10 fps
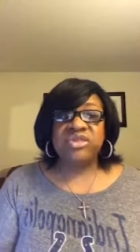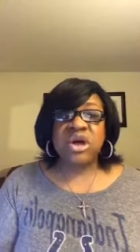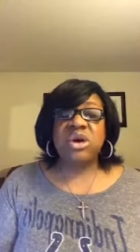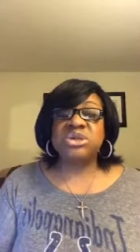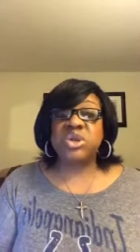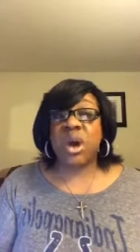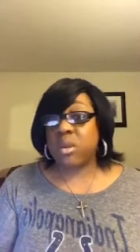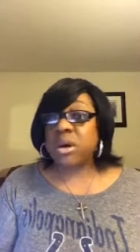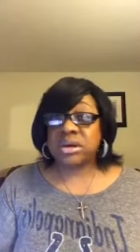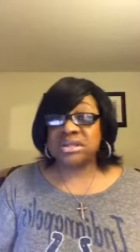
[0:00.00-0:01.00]
those who are
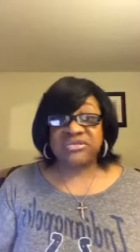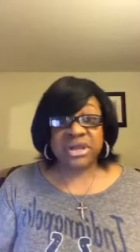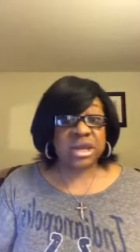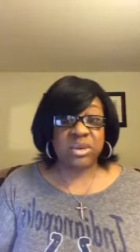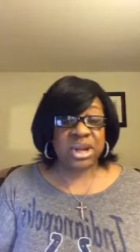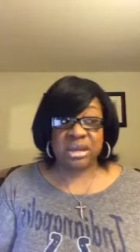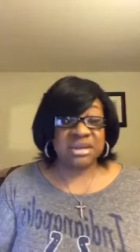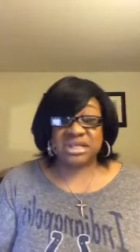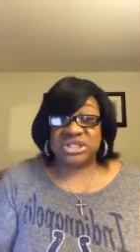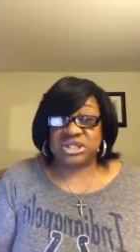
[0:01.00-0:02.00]
workers of iniquity.
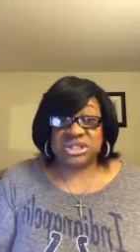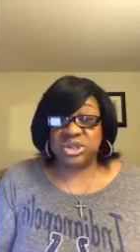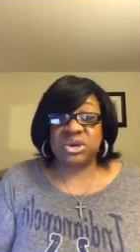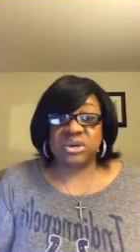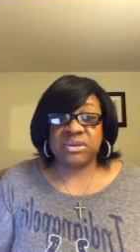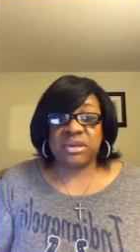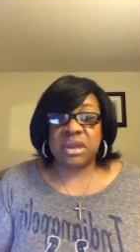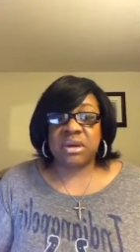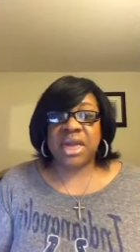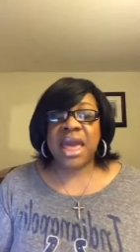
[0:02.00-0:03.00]
That's just the truth,
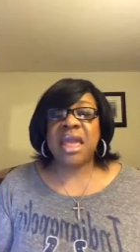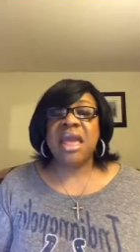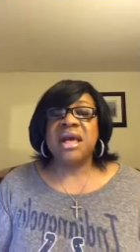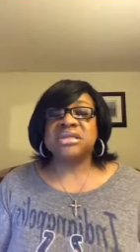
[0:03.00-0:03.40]
okay?